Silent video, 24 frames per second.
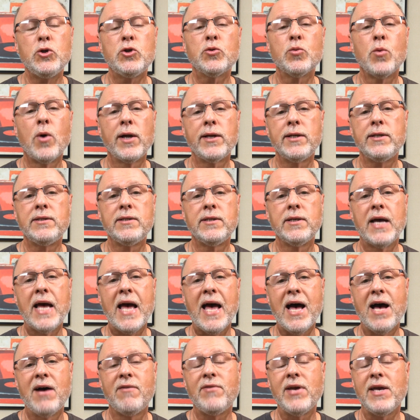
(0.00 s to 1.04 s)
wanted to
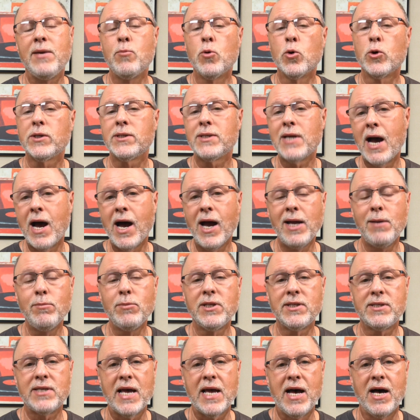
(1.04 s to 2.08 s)
have a more
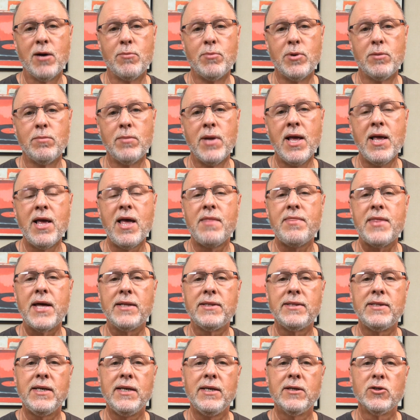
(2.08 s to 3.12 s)
timeless album
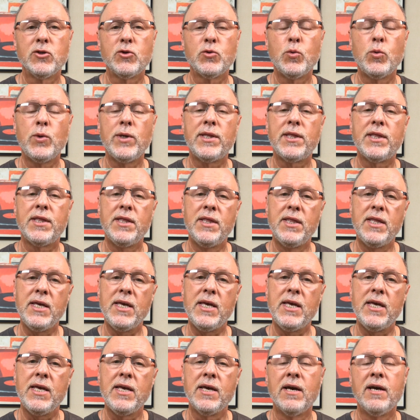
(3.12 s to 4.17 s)
that deals with
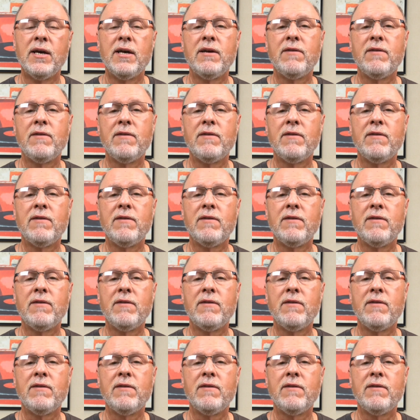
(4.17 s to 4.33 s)
the